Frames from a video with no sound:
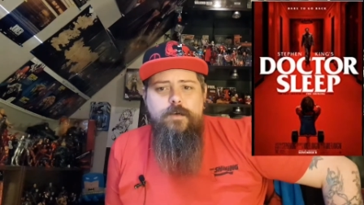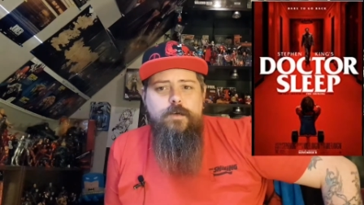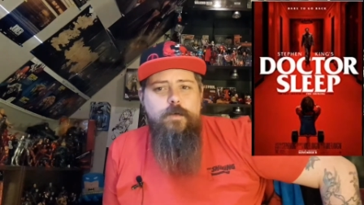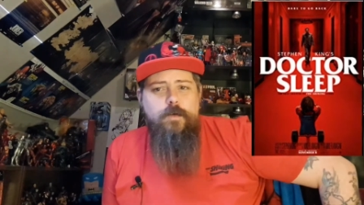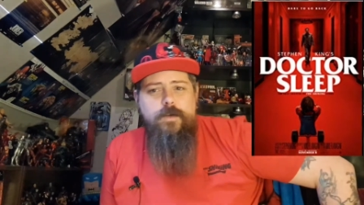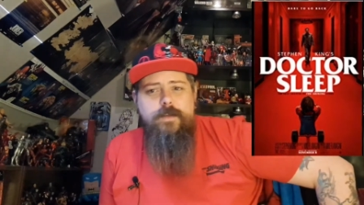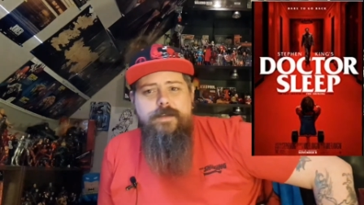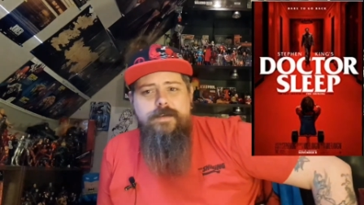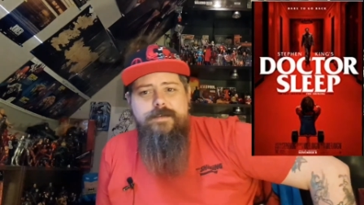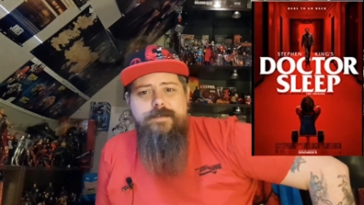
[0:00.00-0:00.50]

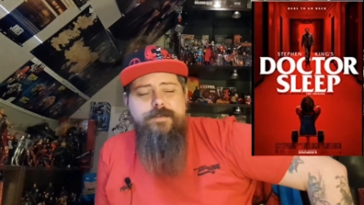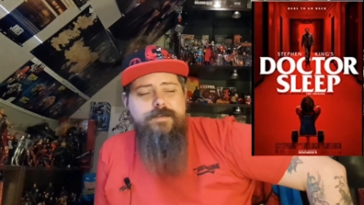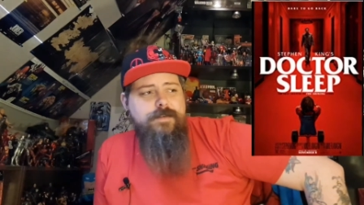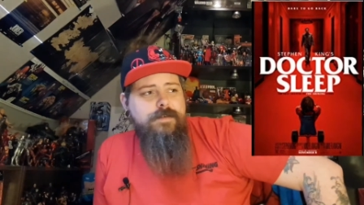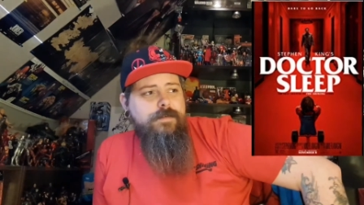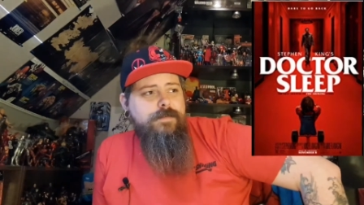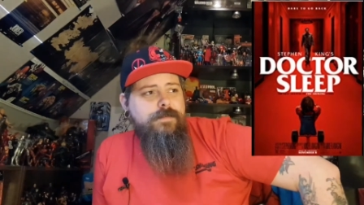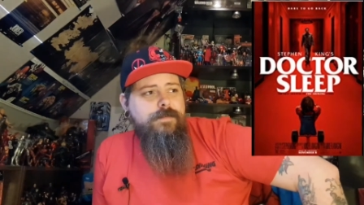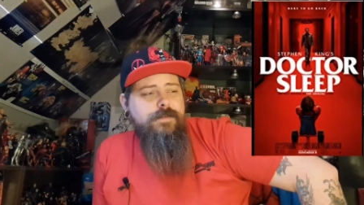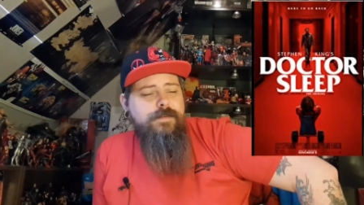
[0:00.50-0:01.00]
all of that
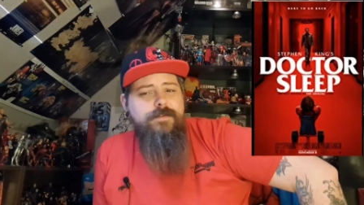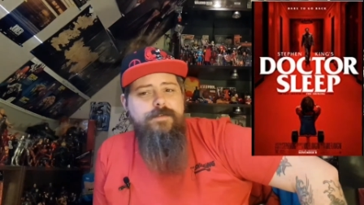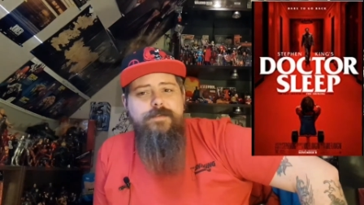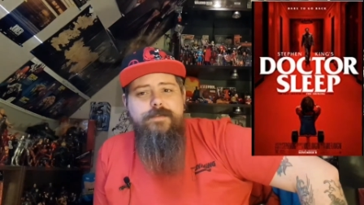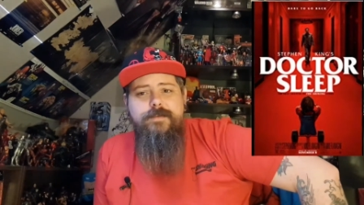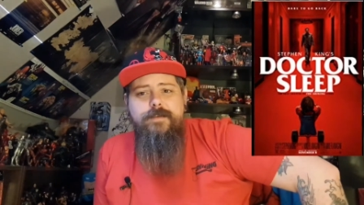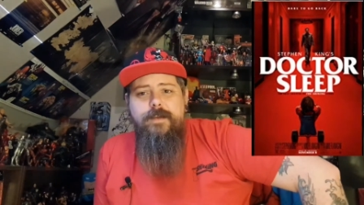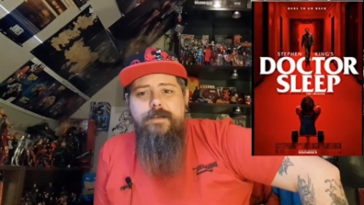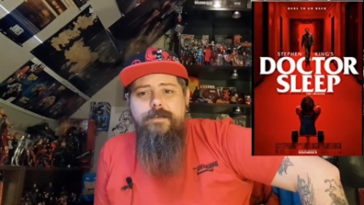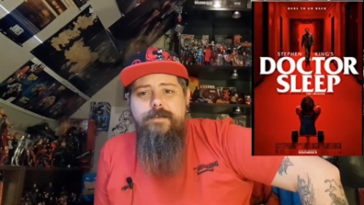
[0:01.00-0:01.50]
stuff that's
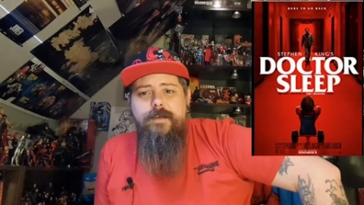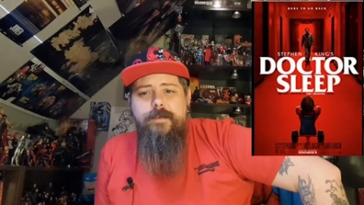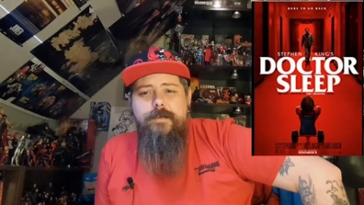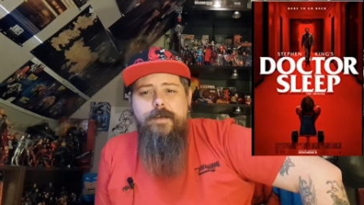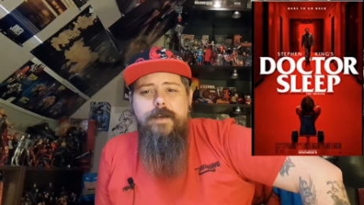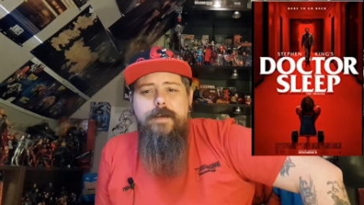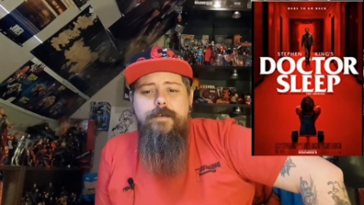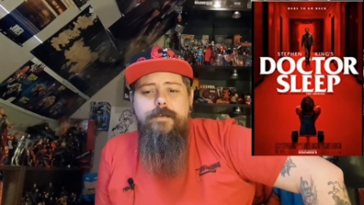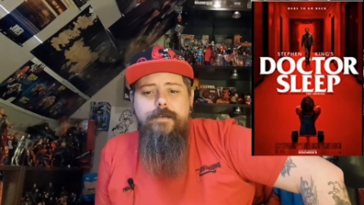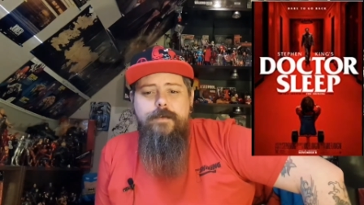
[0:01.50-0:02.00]
done to
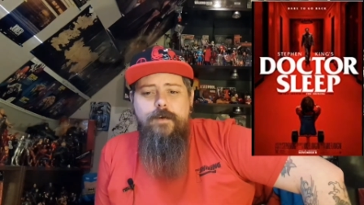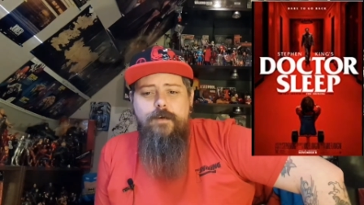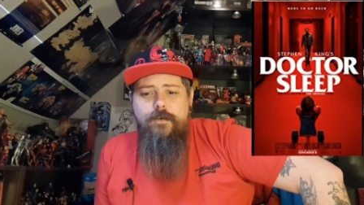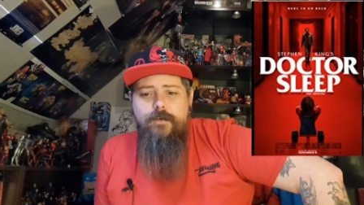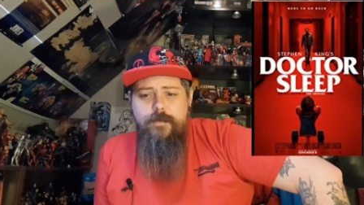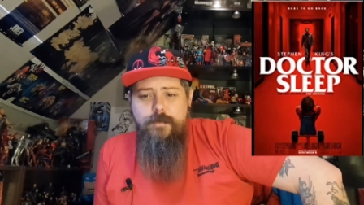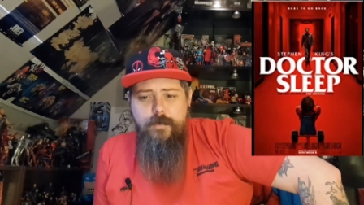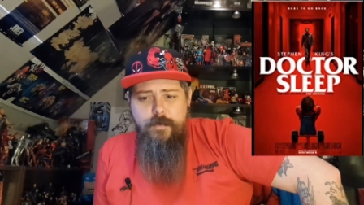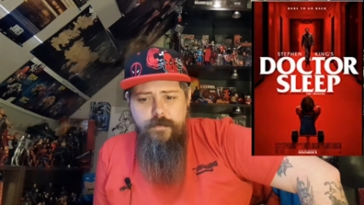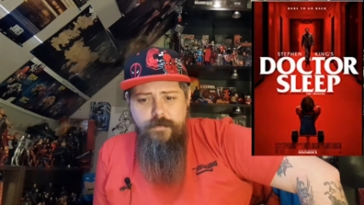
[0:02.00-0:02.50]
death in
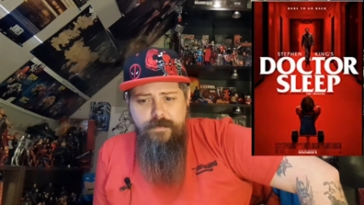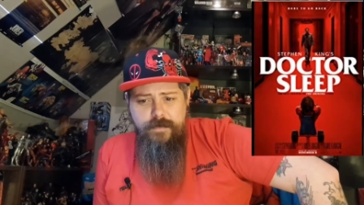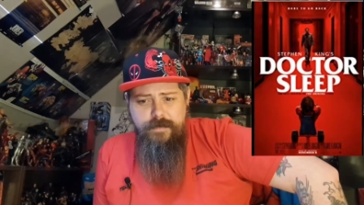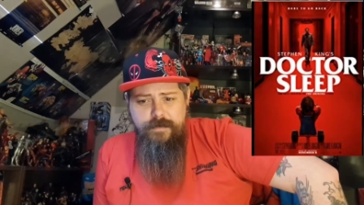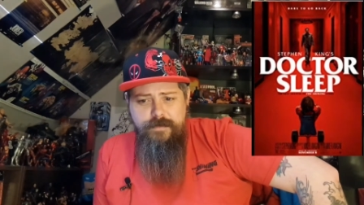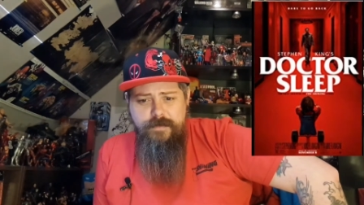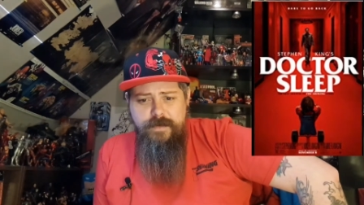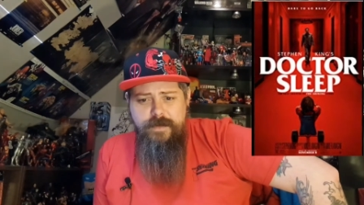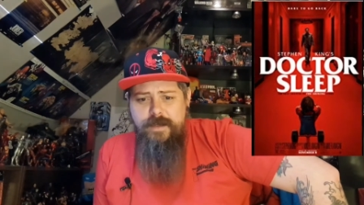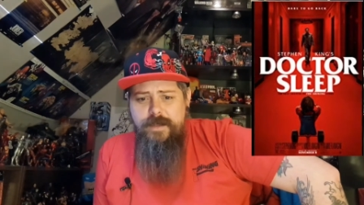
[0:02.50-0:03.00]
horror
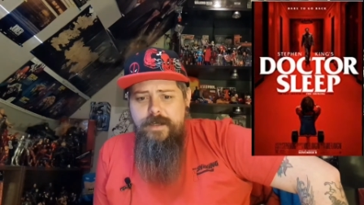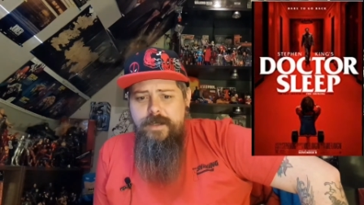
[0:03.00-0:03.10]
movies.